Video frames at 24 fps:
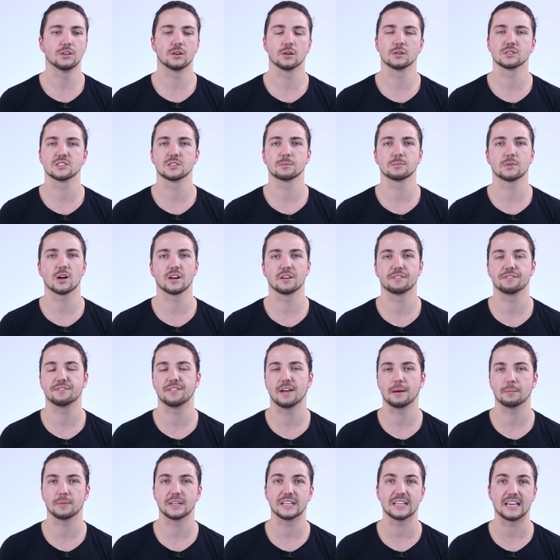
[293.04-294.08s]
you know, some kind of
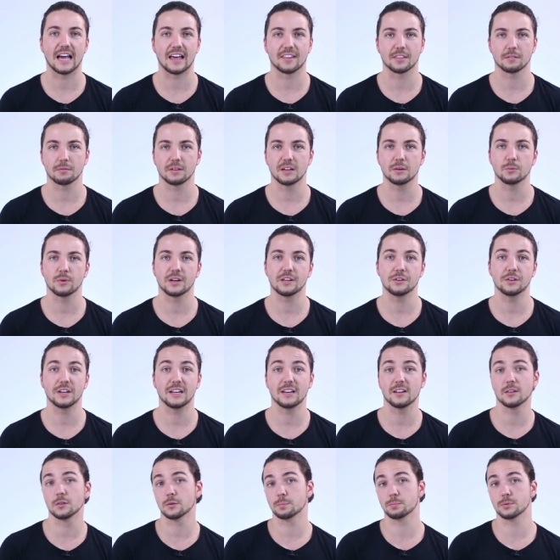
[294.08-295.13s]
family gathering where you
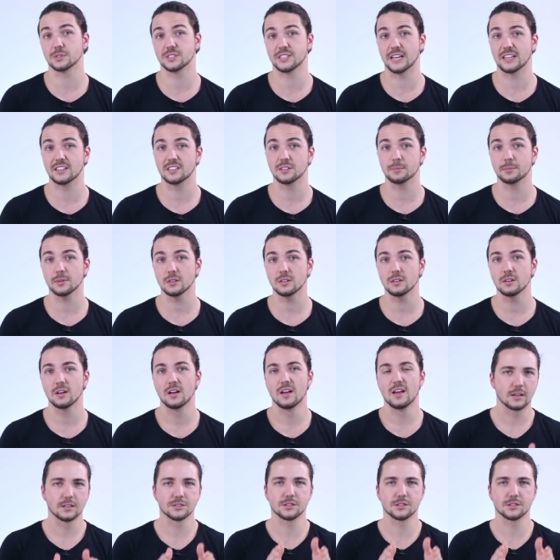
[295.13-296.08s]
need to look presentable.